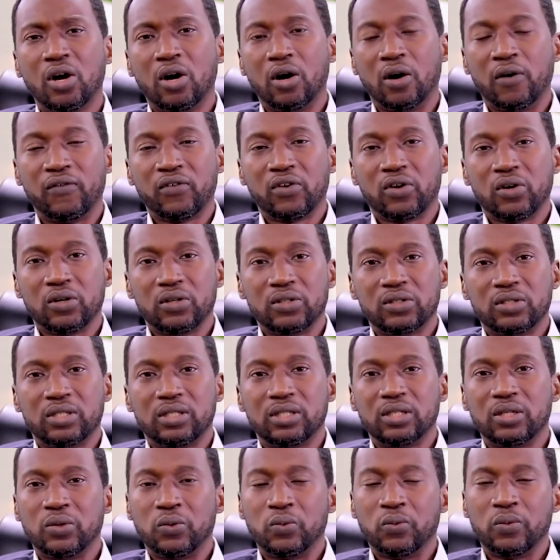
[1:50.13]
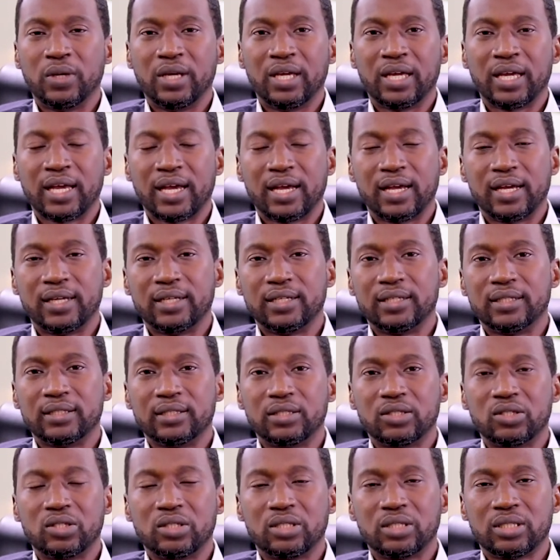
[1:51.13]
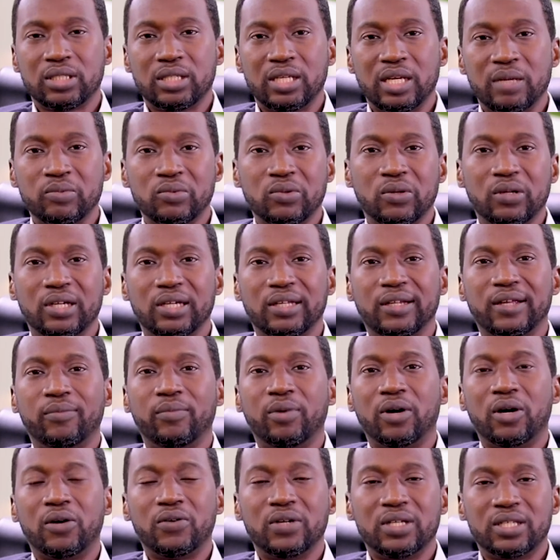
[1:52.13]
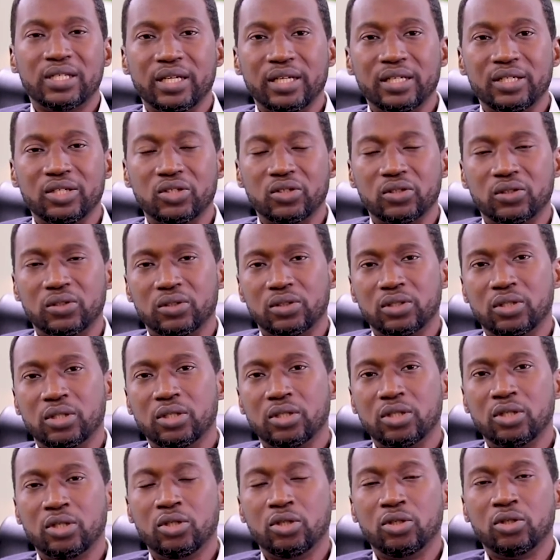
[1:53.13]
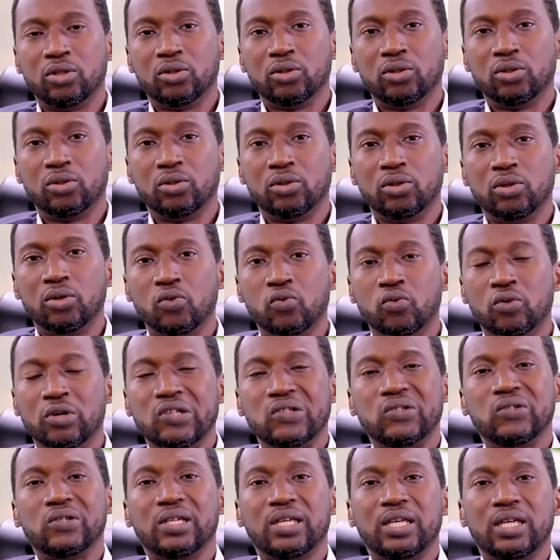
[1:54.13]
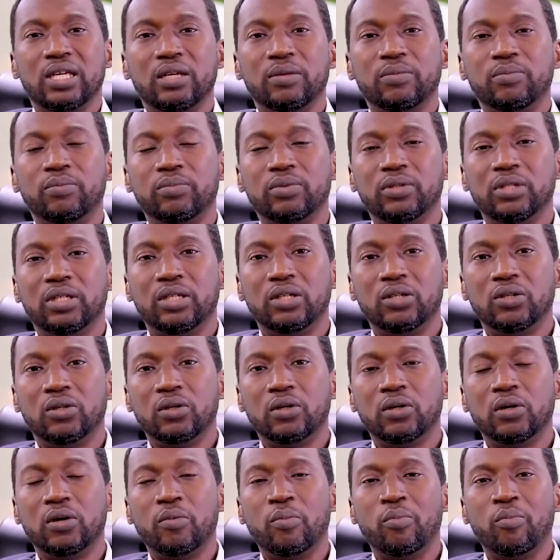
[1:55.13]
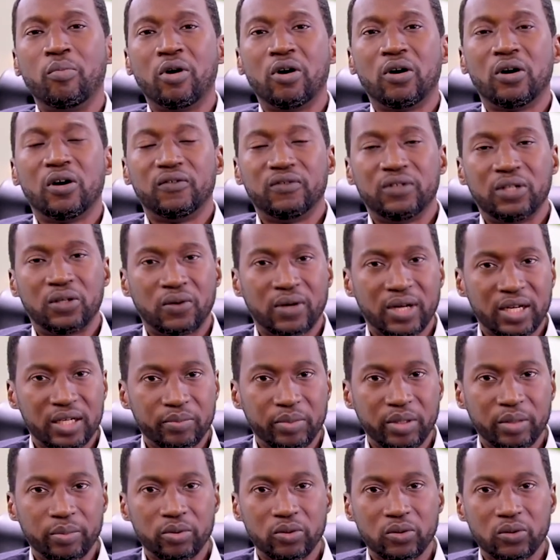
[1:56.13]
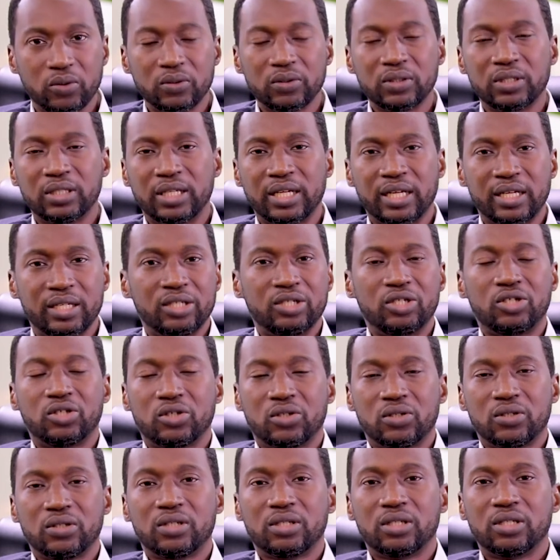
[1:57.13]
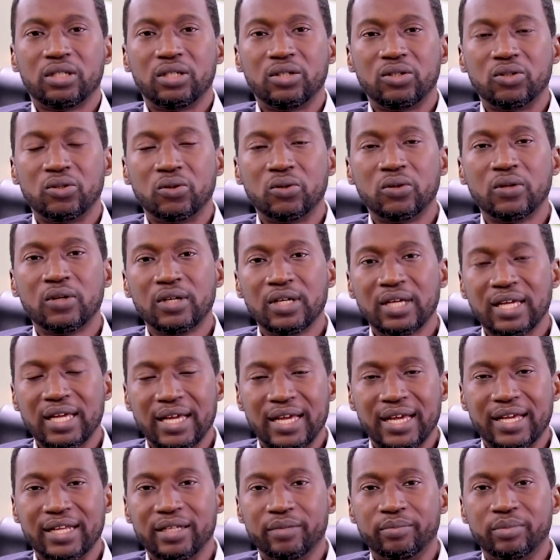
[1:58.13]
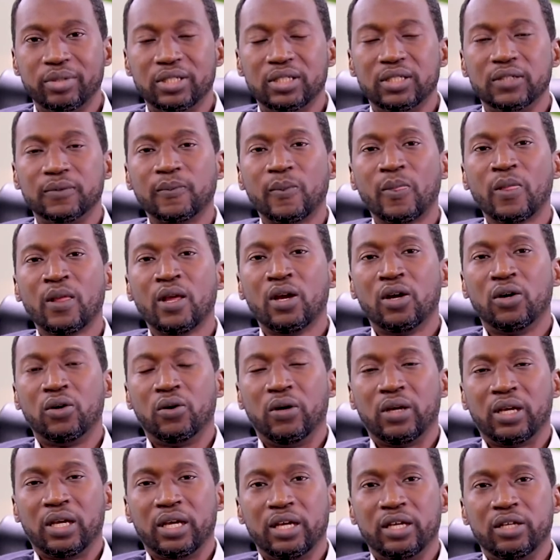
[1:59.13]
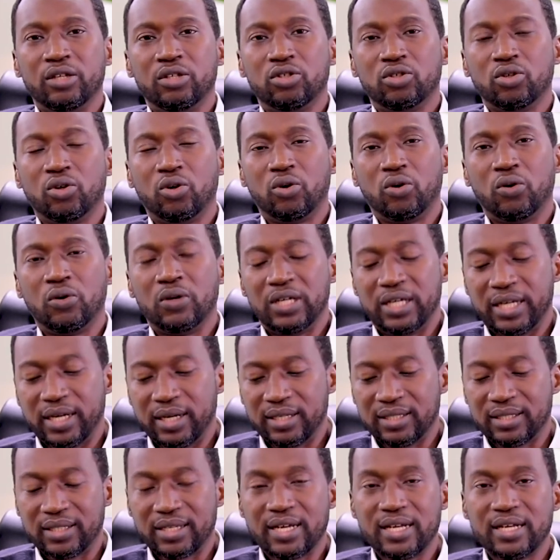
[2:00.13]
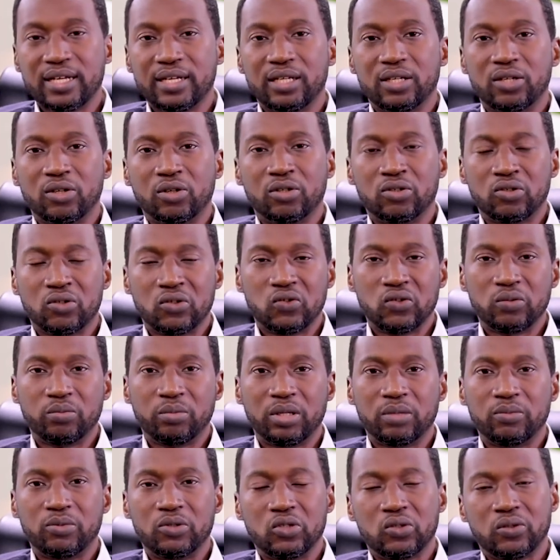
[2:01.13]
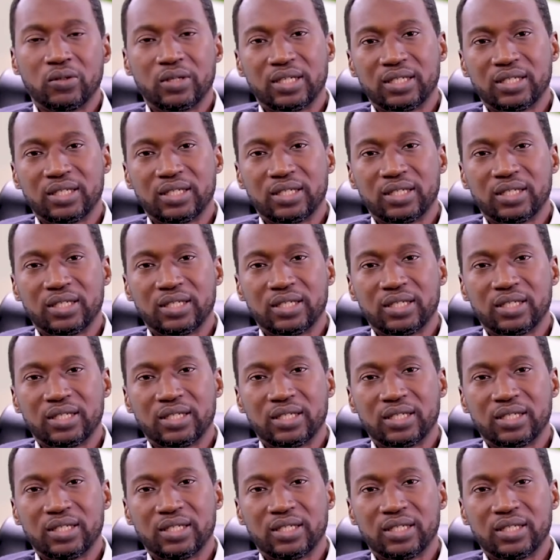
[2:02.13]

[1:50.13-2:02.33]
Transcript: Of course, we can keep talking about retention you want to keep you know more of the right people than just you know anybody okay so there is that need also to be able to